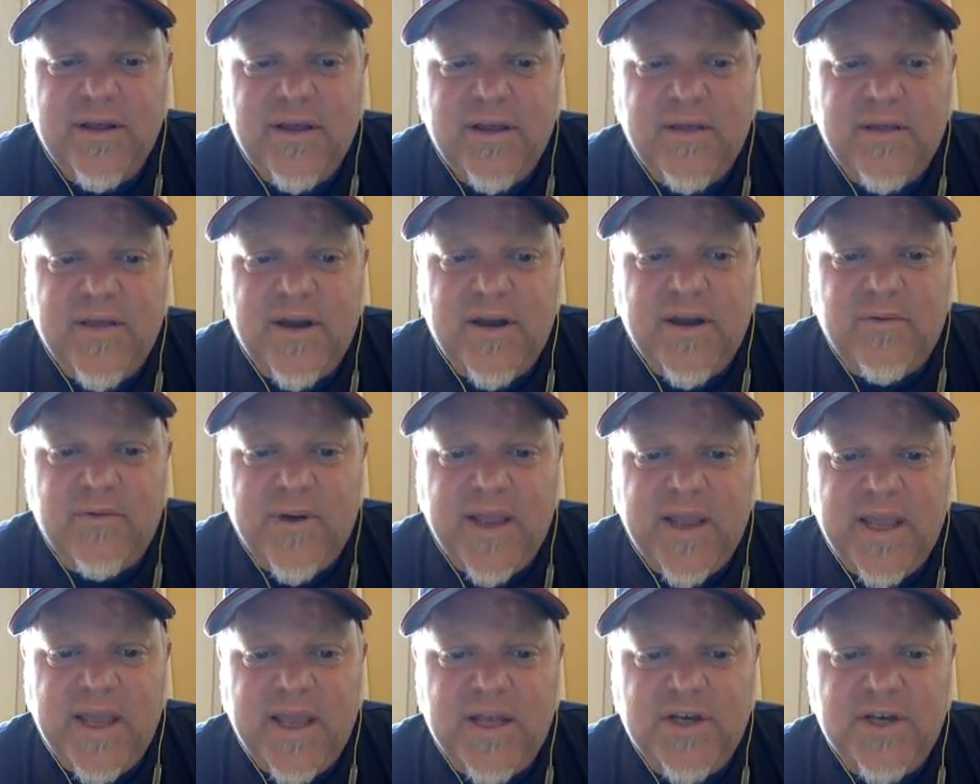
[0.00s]
then
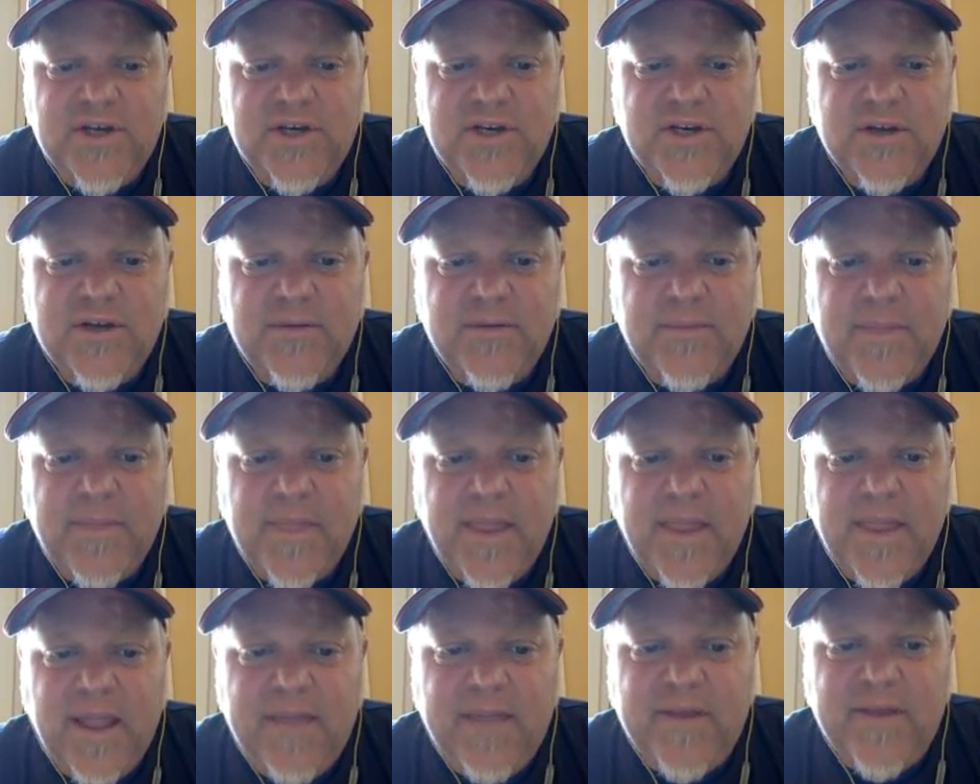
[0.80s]
arranged,
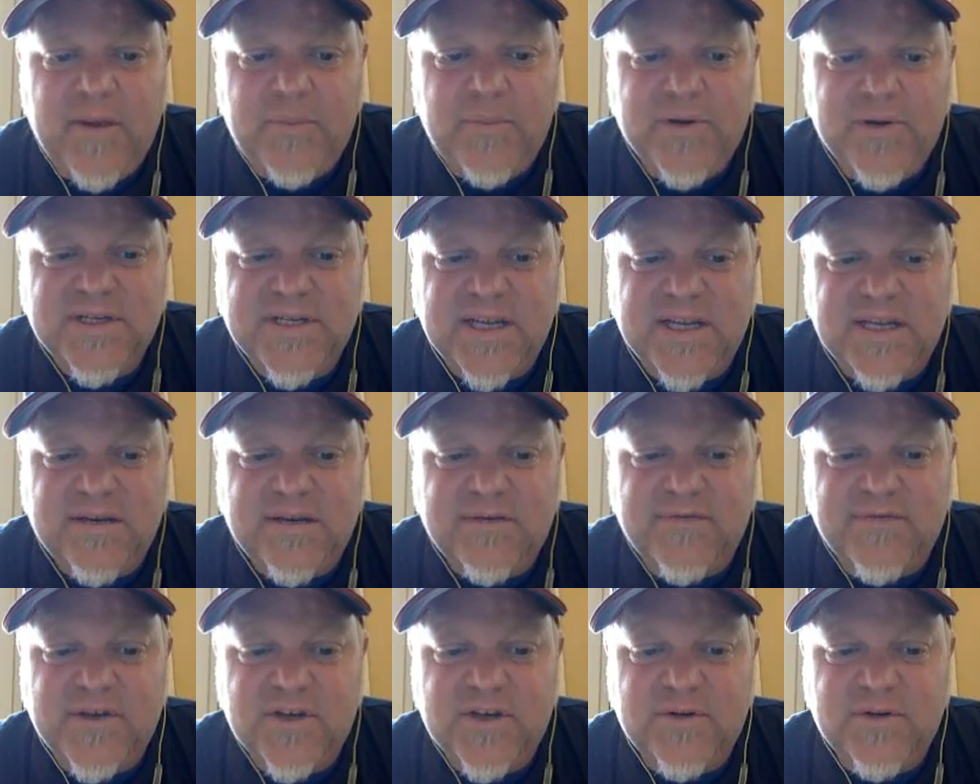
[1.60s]
and then
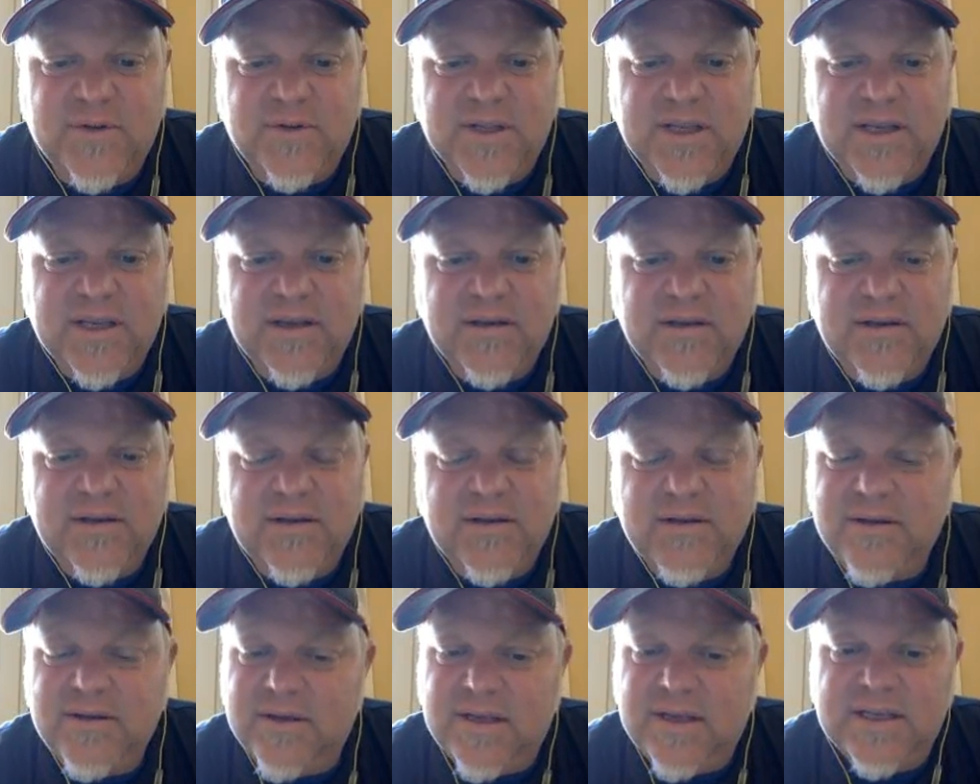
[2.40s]
presented visually.
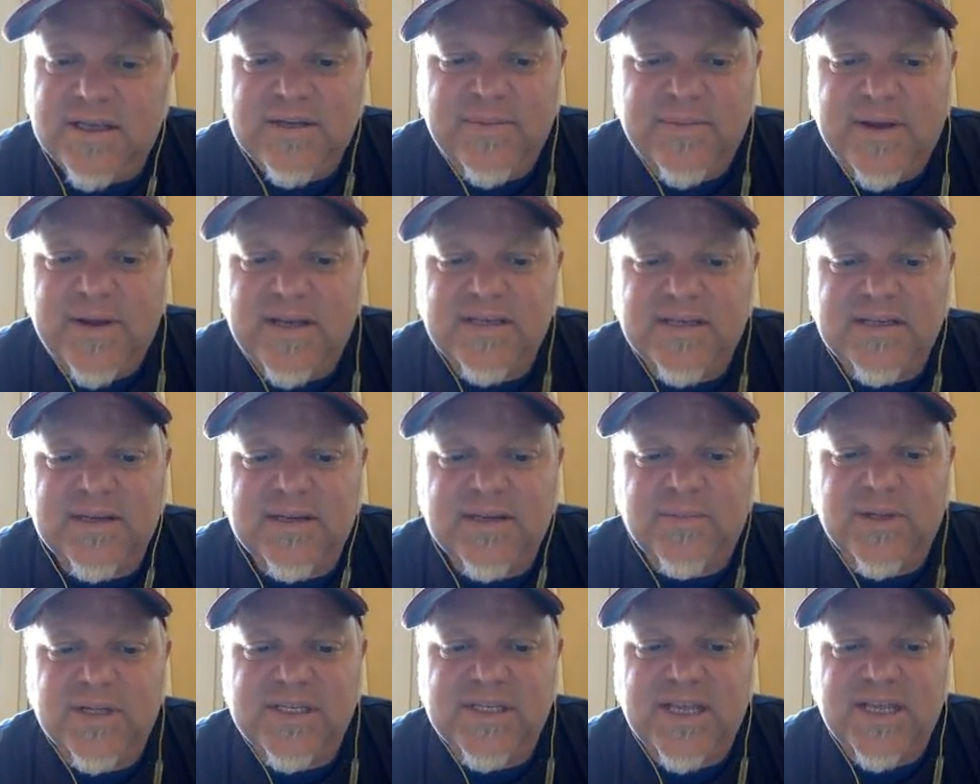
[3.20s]
That's about as
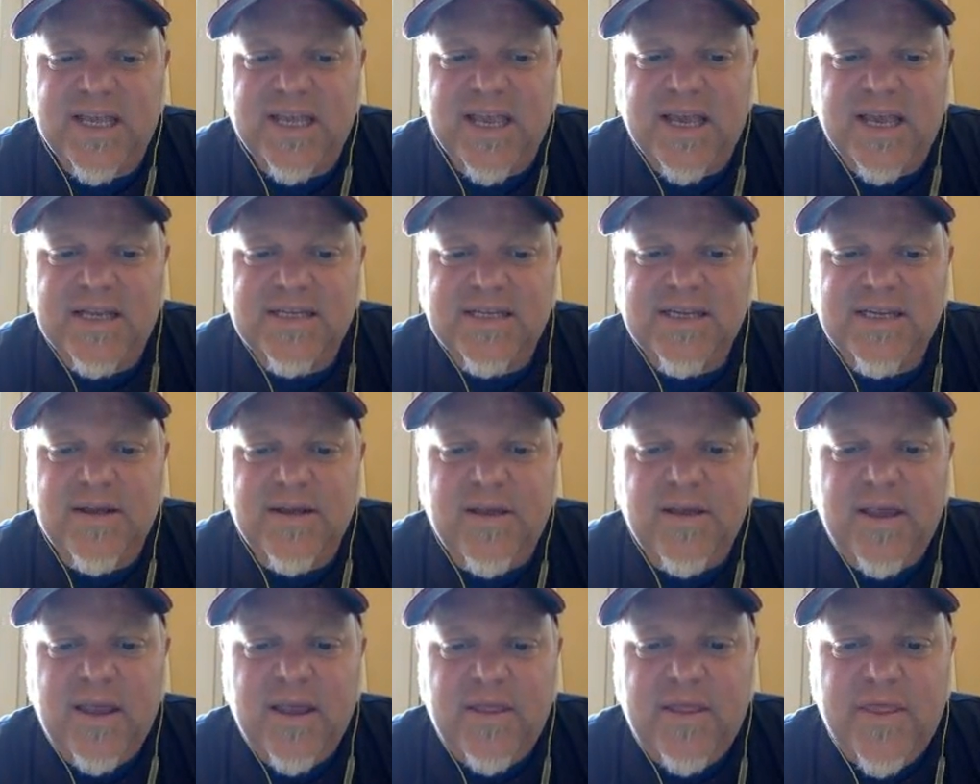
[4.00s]
simple as it gets.
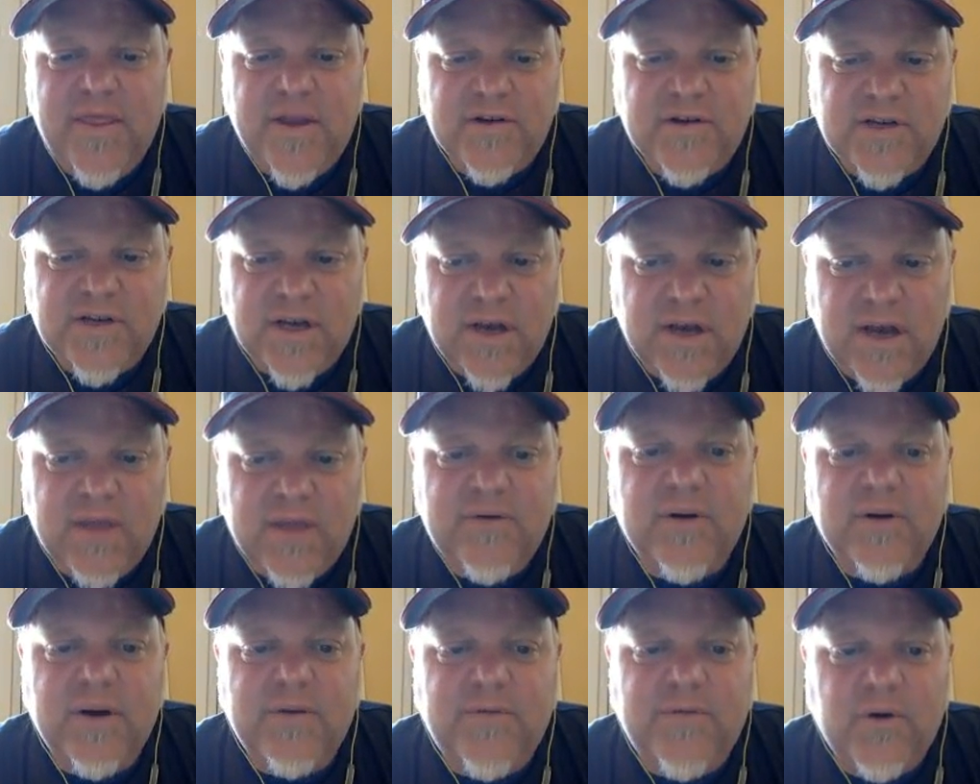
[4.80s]
There's
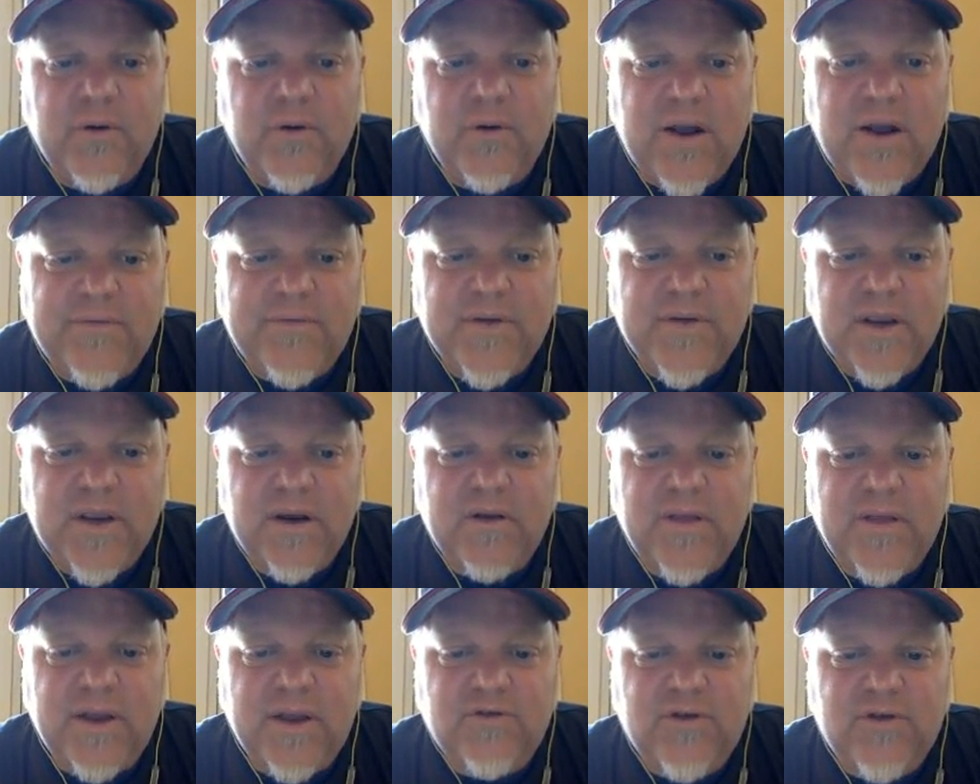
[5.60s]
another infographic
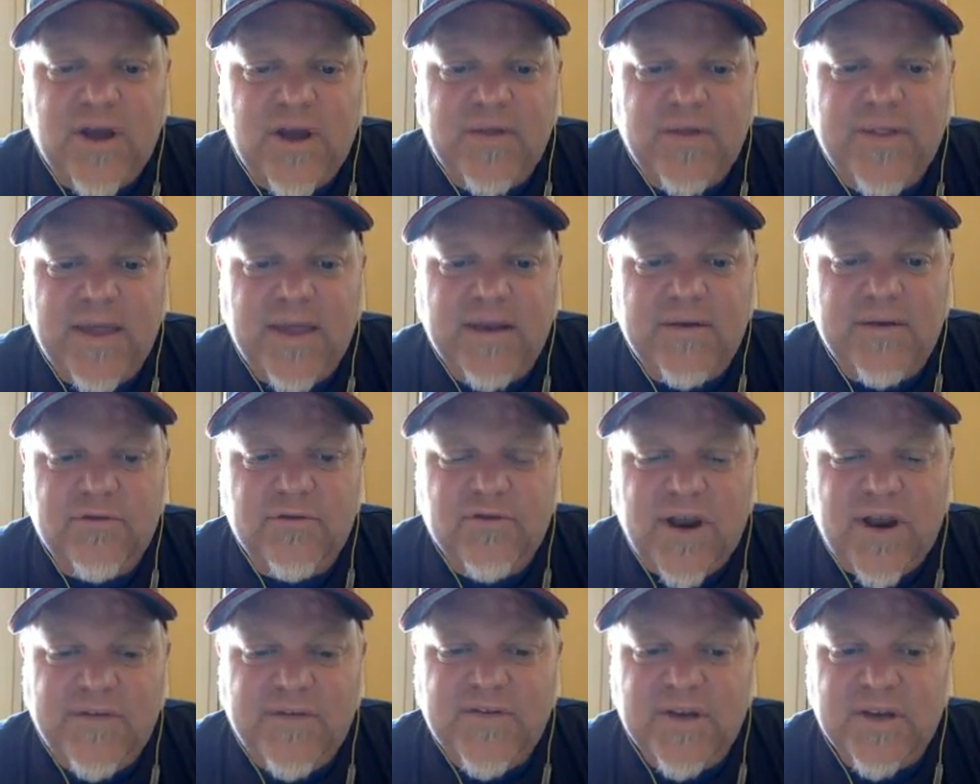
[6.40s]
here that
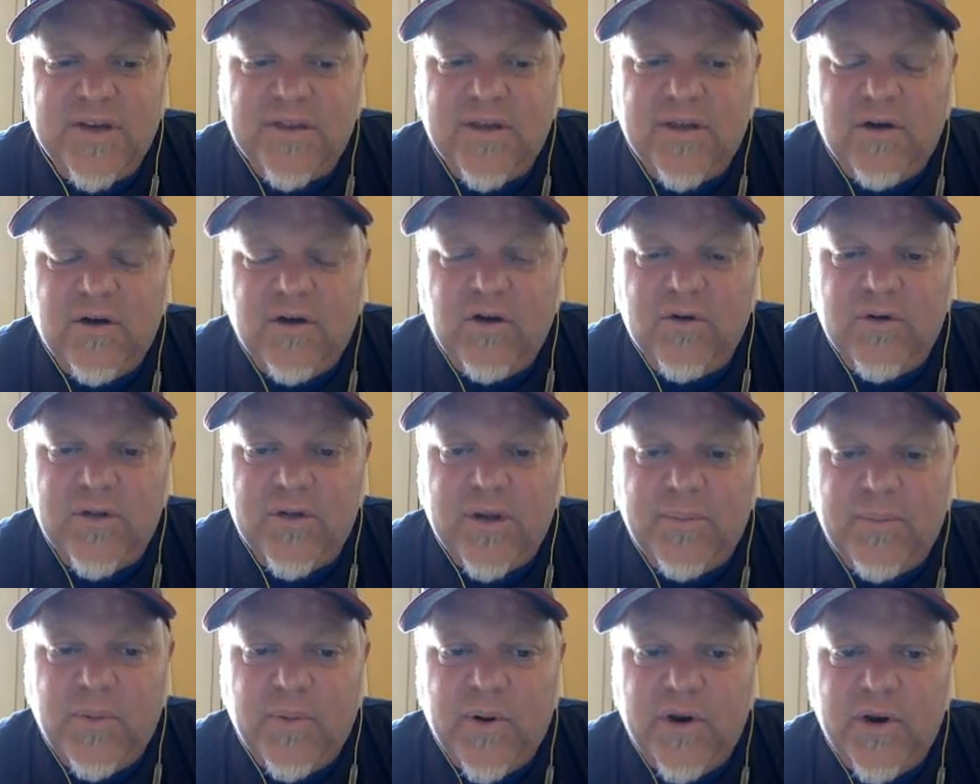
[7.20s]
drives the
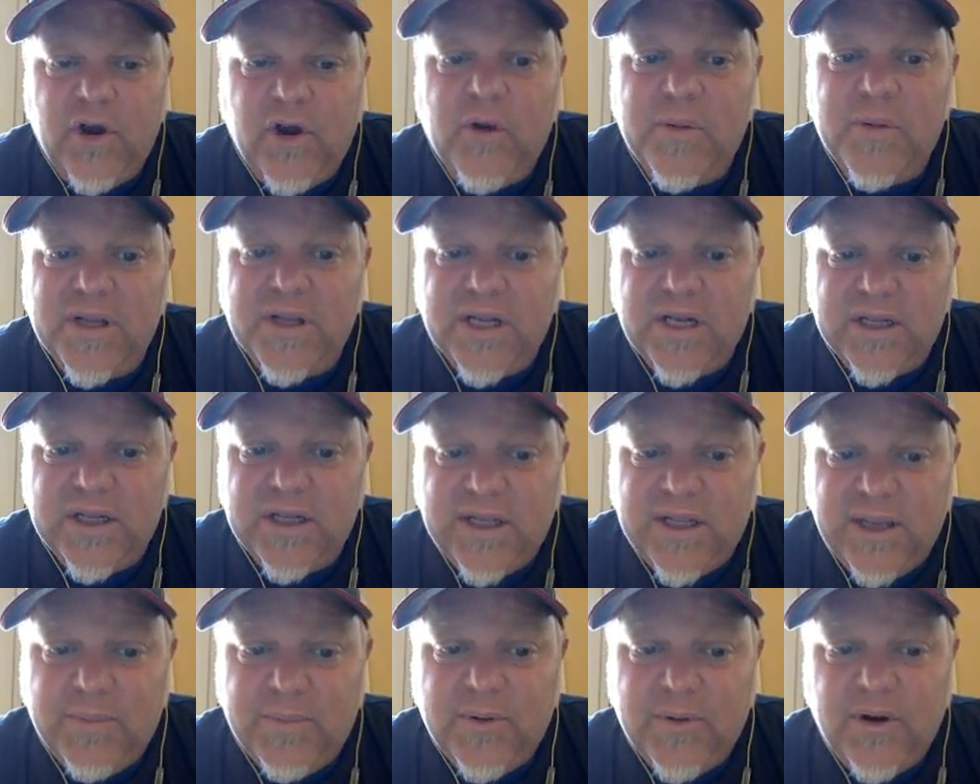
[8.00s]
point home a little
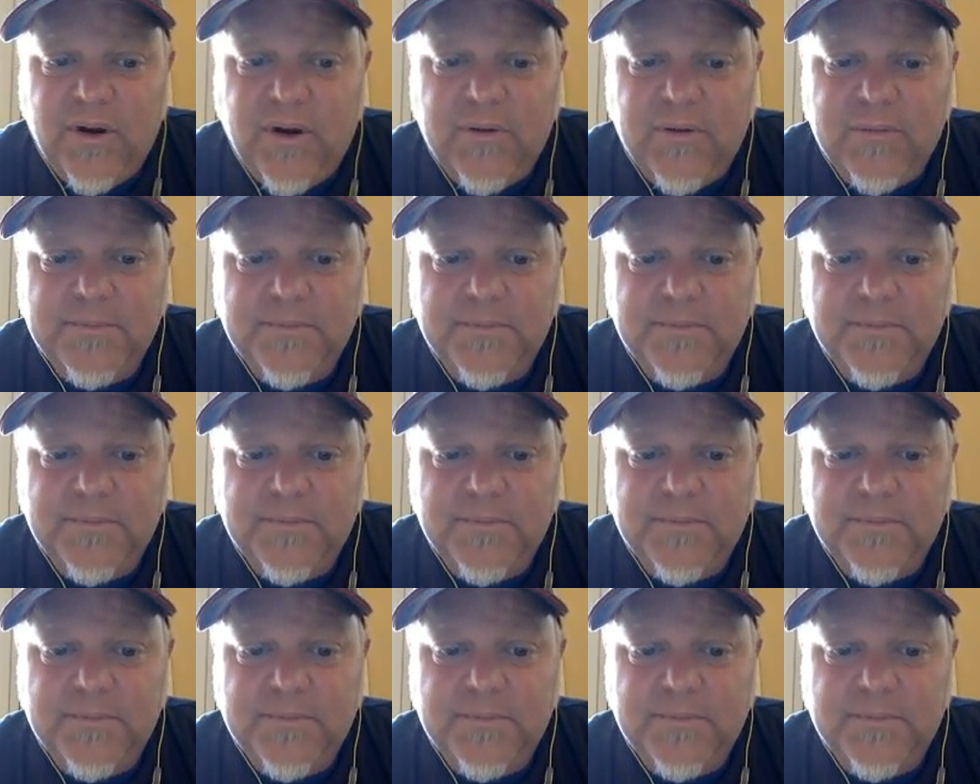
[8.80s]
deeper.